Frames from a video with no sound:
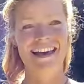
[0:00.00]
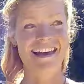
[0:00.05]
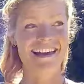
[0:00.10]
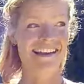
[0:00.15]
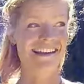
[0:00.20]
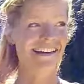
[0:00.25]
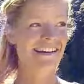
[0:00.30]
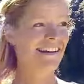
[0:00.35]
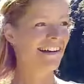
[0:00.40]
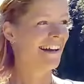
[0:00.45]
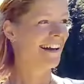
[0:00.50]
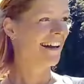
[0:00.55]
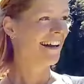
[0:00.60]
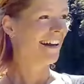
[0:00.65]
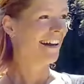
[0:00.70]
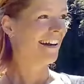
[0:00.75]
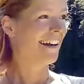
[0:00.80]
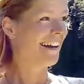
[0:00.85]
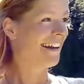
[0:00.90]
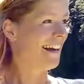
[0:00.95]
And
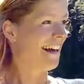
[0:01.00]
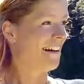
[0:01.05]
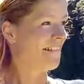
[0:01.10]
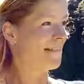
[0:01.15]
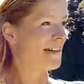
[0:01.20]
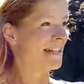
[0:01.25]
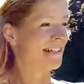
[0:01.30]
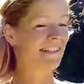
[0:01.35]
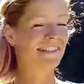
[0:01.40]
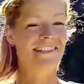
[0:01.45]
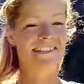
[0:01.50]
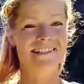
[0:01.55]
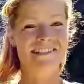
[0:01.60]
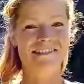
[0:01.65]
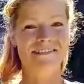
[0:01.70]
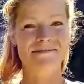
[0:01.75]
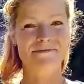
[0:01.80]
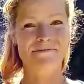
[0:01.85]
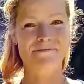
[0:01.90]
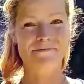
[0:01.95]
I went on
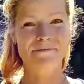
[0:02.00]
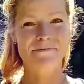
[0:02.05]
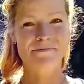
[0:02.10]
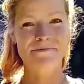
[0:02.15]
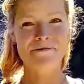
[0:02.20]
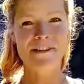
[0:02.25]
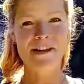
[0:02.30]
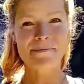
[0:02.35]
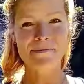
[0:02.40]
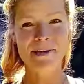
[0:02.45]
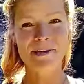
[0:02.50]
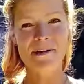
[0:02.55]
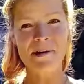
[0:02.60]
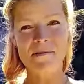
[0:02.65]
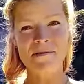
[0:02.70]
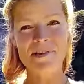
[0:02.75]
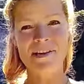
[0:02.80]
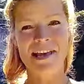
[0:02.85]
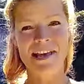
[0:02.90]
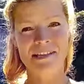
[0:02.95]
this
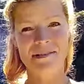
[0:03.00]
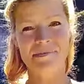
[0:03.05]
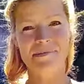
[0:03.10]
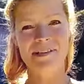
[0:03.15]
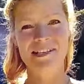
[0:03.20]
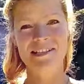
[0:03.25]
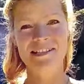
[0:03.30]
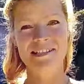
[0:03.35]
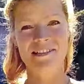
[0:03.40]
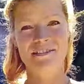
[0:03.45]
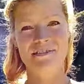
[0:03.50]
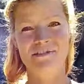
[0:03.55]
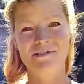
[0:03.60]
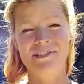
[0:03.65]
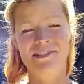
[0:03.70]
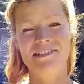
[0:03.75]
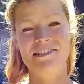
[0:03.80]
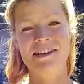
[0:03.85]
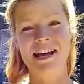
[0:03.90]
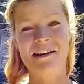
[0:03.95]
female-only expedition through
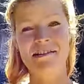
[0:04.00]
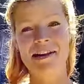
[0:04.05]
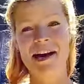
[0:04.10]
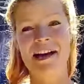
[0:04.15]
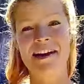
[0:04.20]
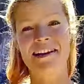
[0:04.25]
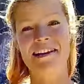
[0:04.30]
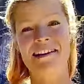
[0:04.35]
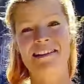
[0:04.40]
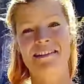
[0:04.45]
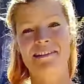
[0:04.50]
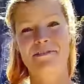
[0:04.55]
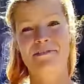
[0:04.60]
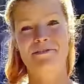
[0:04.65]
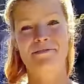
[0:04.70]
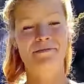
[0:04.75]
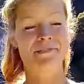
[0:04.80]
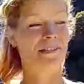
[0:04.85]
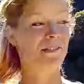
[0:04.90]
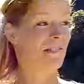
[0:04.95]
the South Island of
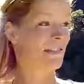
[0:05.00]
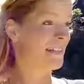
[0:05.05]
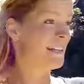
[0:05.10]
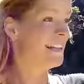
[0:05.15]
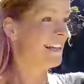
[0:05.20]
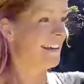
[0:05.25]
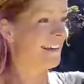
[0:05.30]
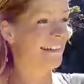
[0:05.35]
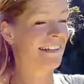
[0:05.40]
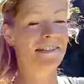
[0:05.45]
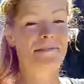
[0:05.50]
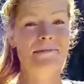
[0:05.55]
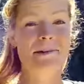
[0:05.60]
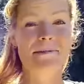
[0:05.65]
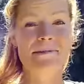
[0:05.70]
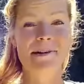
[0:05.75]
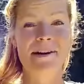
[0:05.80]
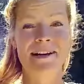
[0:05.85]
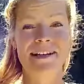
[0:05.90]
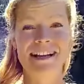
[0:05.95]
New Zealand. That's
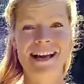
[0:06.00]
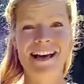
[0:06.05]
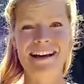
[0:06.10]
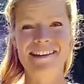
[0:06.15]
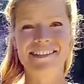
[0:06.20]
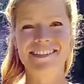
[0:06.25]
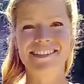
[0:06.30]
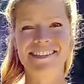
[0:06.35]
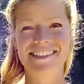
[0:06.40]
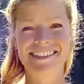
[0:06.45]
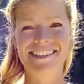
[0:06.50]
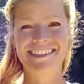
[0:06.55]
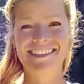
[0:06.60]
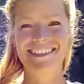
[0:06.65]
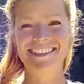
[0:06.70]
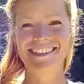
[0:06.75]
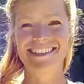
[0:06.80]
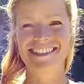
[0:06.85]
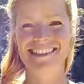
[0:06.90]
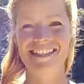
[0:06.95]
where we are now.
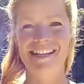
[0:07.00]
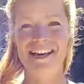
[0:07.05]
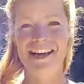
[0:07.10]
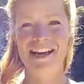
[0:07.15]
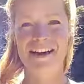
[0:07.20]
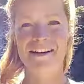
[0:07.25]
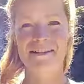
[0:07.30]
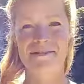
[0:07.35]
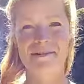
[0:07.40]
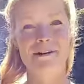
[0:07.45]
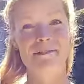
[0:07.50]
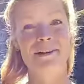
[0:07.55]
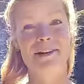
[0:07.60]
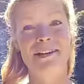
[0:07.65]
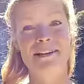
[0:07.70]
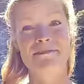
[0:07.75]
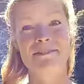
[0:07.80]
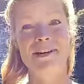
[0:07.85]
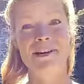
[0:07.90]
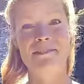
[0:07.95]
While we're
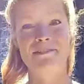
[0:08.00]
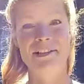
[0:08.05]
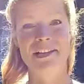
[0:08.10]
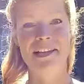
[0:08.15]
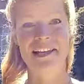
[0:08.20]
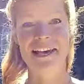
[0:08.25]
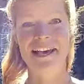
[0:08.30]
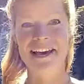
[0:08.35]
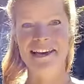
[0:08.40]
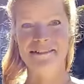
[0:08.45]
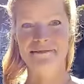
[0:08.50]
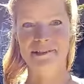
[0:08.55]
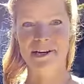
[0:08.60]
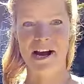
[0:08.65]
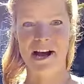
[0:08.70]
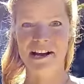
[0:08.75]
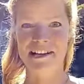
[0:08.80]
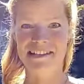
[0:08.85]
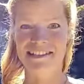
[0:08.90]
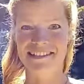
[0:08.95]
living off the land, we're
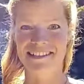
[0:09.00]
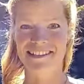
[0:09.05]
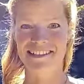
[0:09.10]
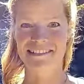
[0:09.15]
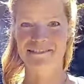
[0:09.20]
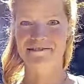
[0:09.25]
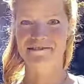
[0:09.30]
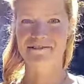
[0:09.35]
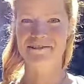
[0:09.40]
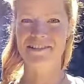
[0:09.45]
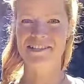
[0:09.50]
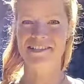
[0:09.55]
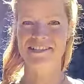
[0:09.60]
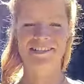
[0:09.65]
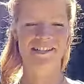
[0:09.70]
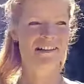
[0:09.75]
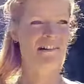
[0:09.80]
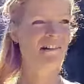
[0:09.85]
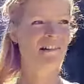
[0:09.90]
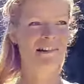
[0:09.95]
hunting and
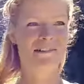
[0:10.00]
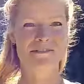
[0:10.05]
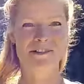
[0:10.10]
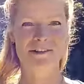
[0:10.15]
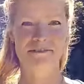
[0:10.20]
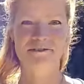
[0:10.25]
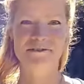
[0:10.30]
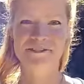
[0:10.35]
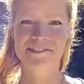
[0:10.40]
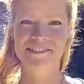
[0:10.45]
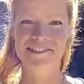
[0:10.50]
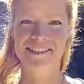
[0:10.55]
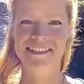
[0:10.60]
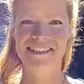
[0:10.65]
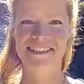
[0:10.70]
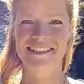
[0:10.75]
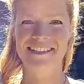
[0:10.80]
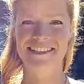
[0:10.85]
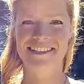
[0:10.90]
foraging all of our food.